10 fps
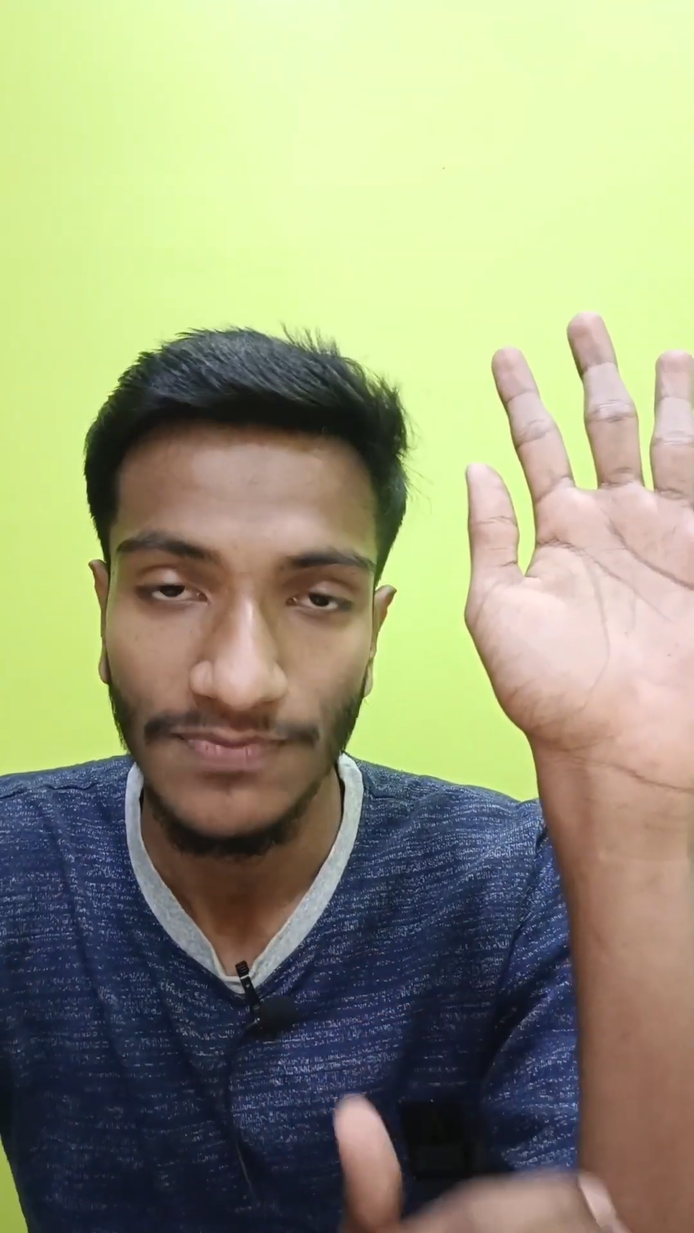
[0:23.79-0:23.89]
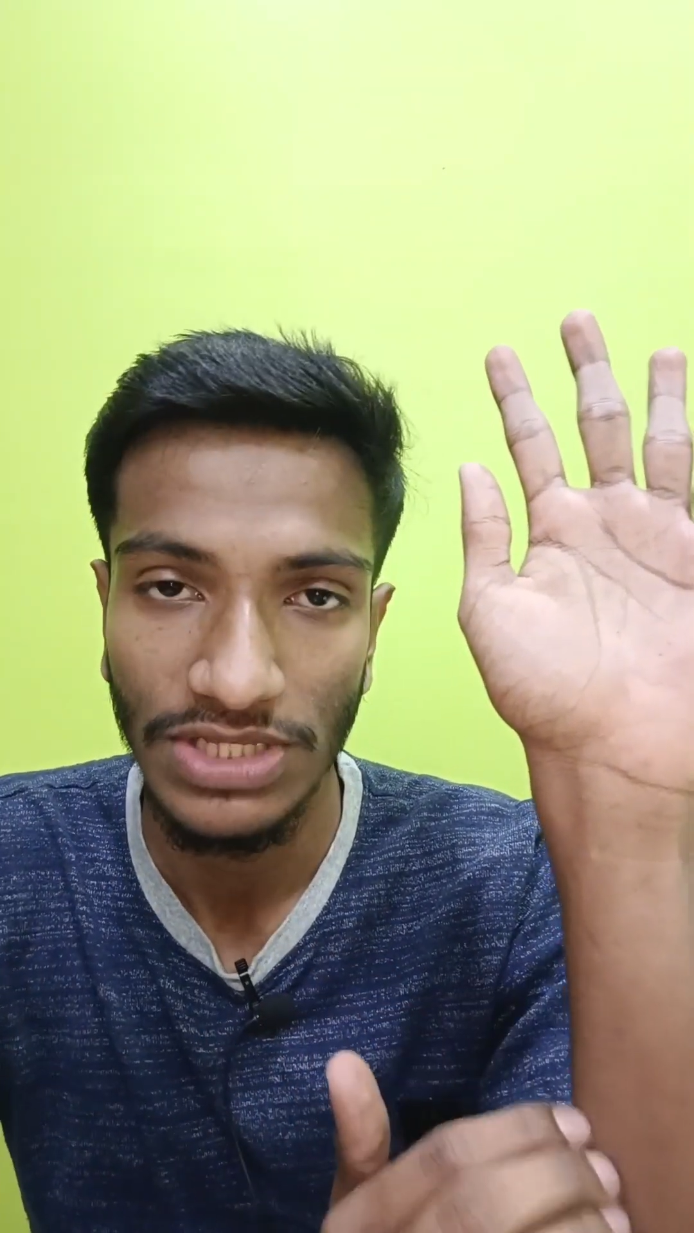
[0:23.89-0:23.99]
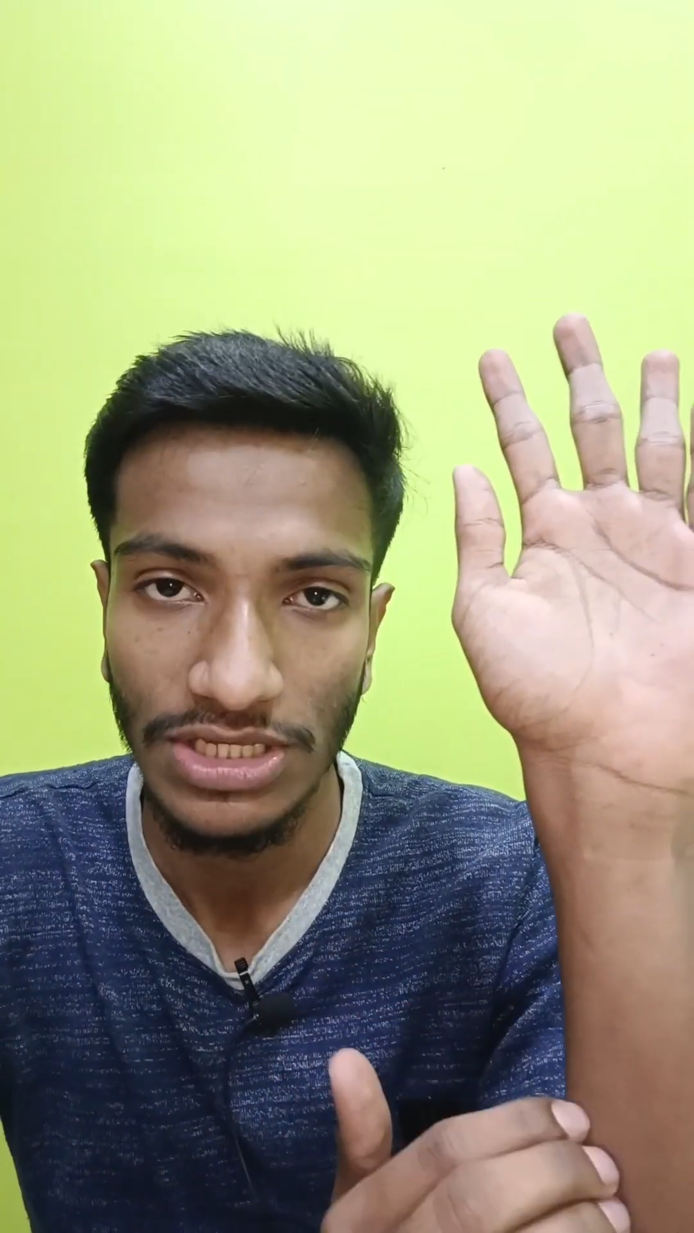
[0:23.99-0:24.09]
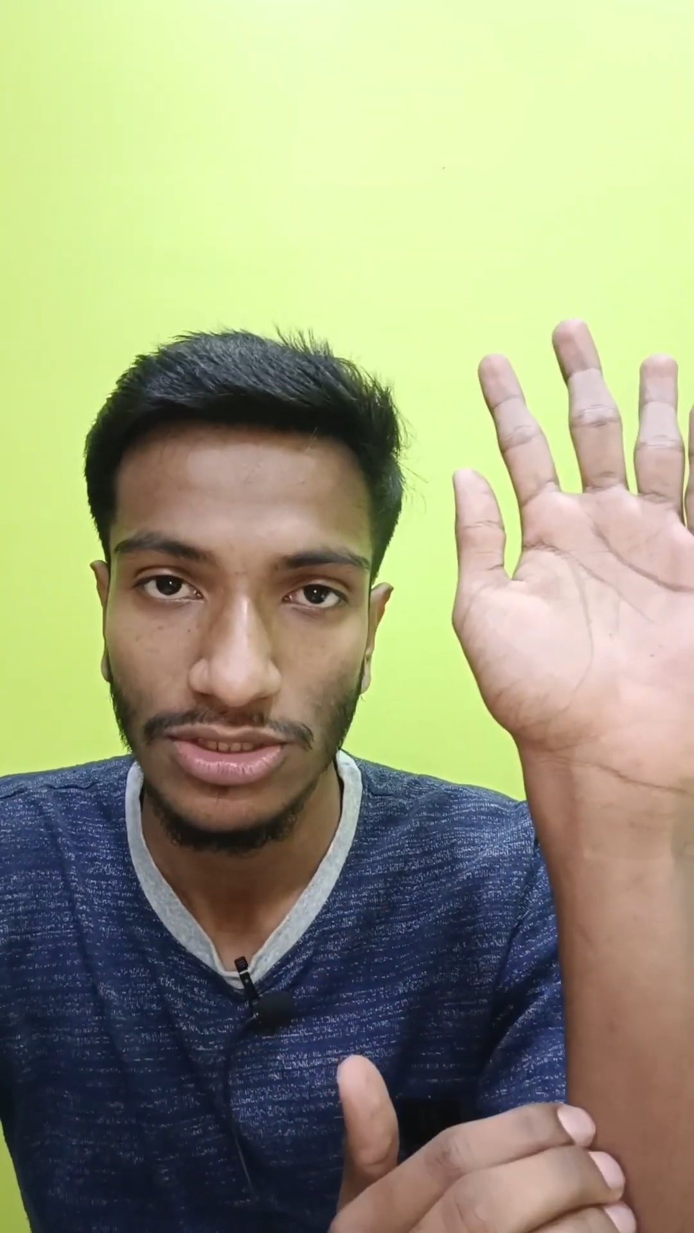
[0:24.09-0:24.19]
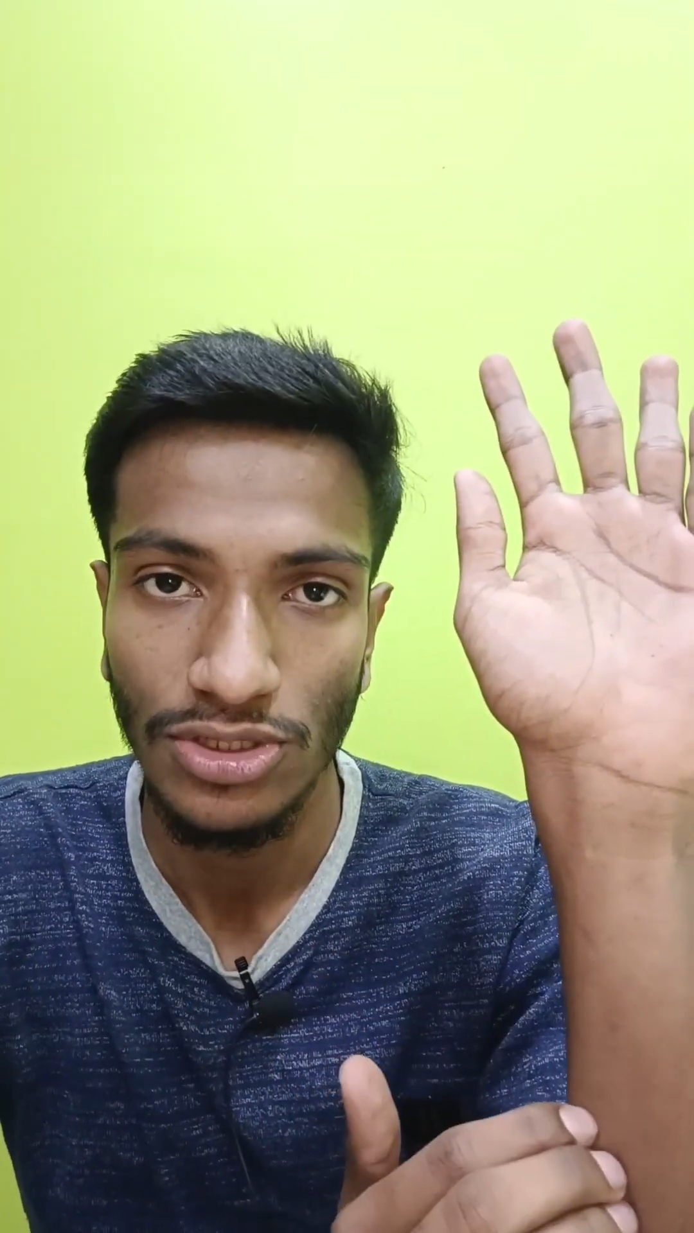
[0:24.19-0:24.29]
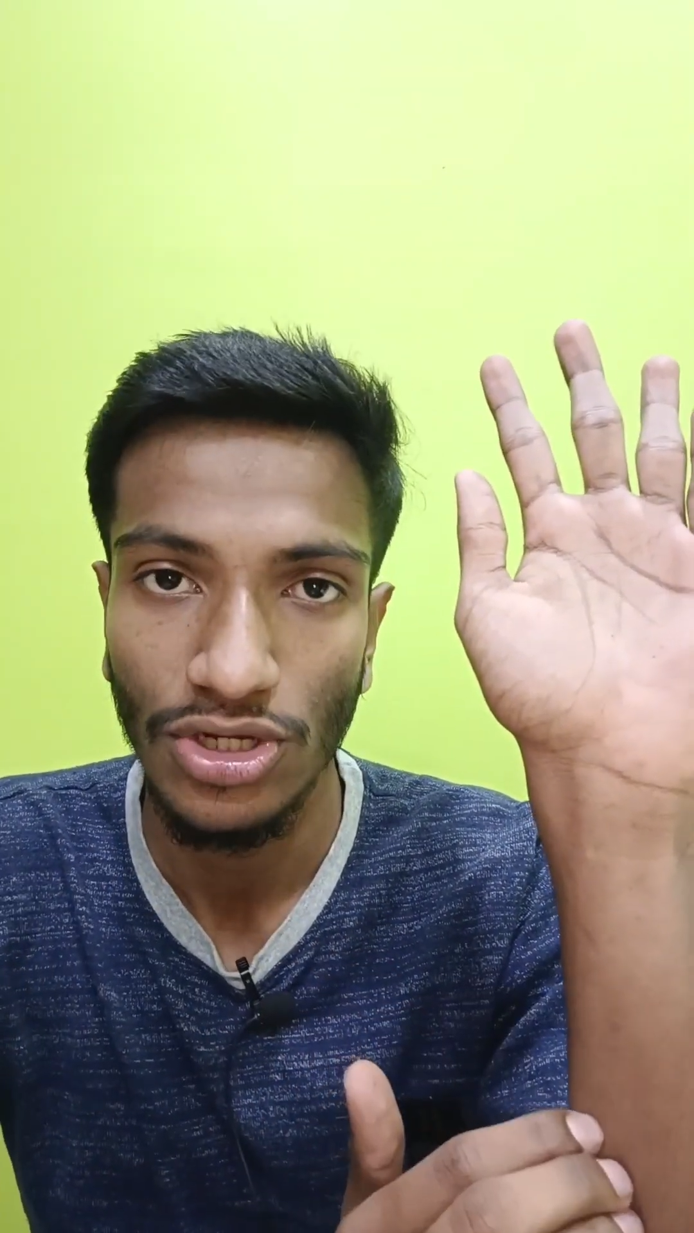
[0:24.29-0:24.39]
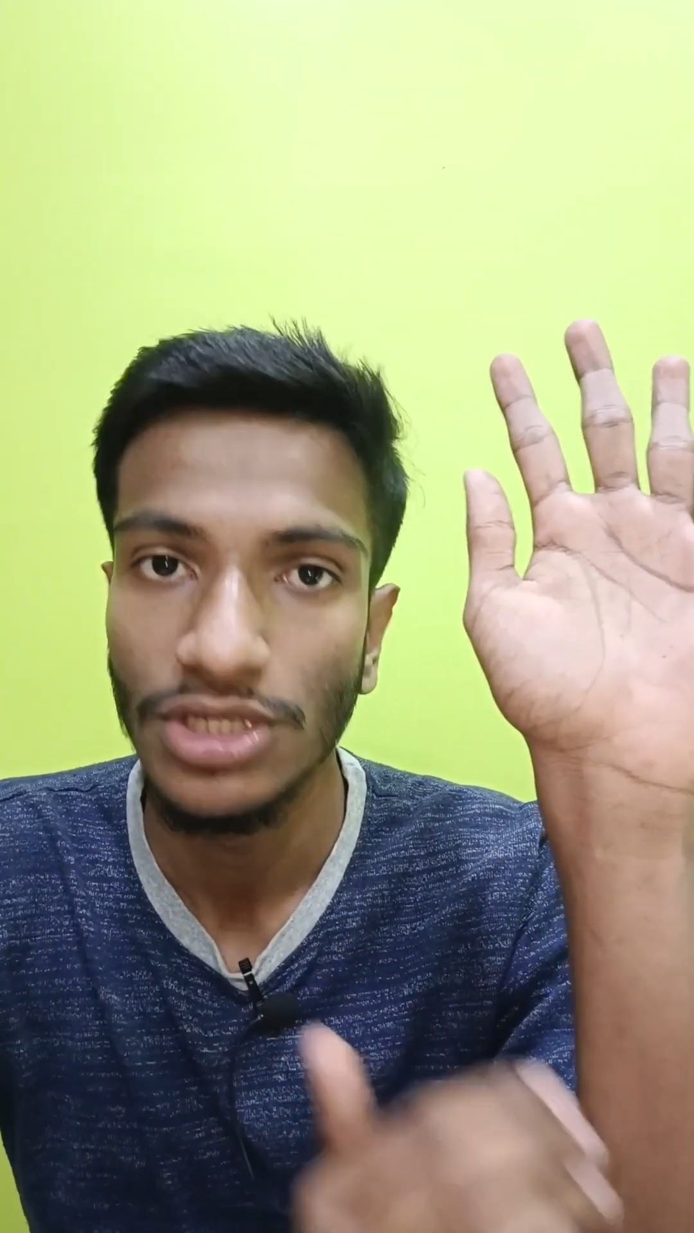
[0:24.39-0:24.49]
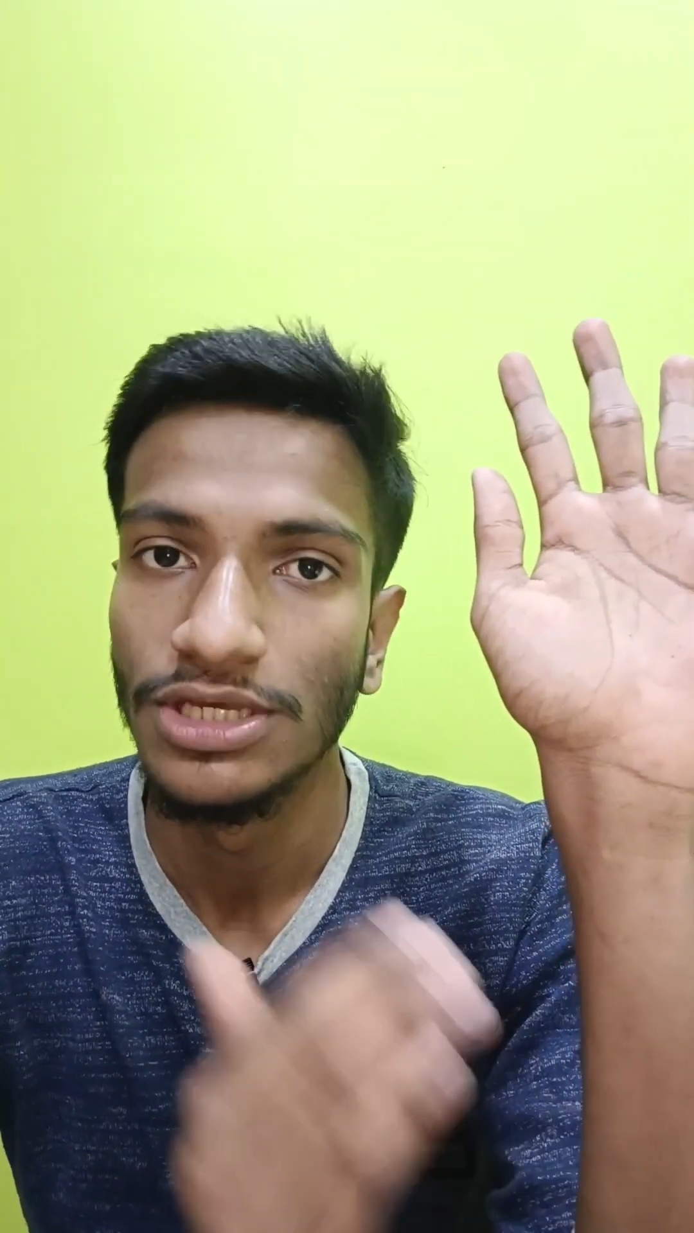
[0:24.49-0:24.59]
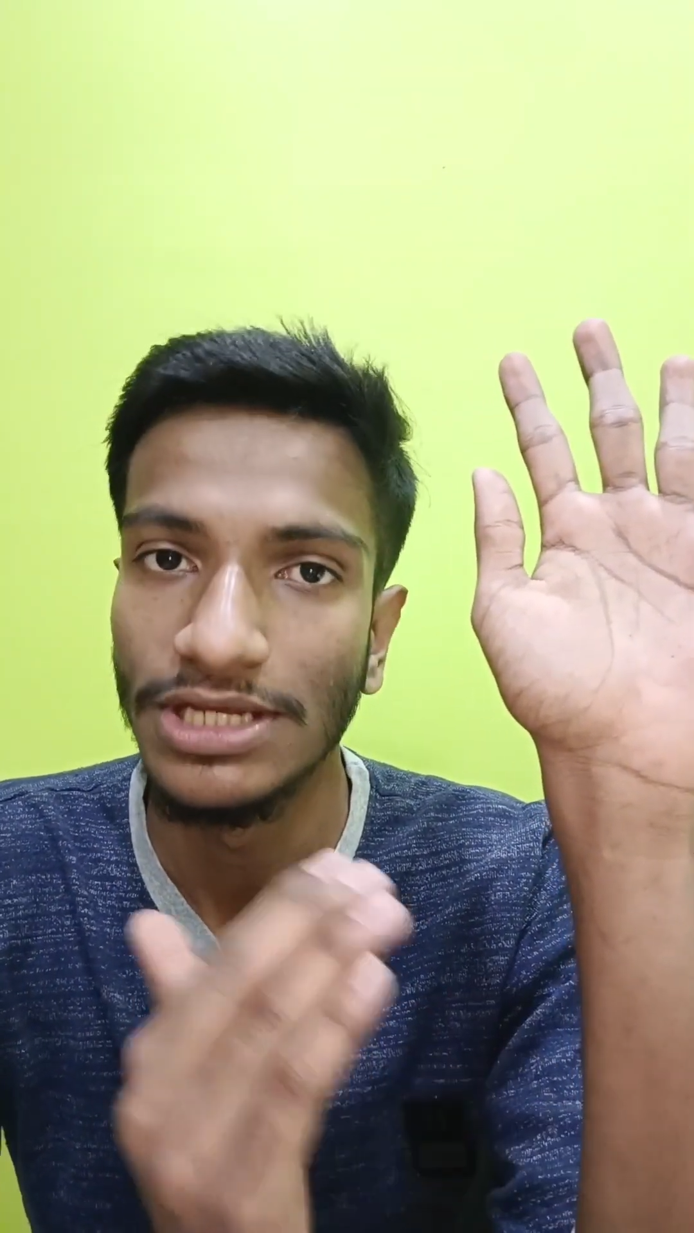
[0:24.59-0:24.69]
something is wrong,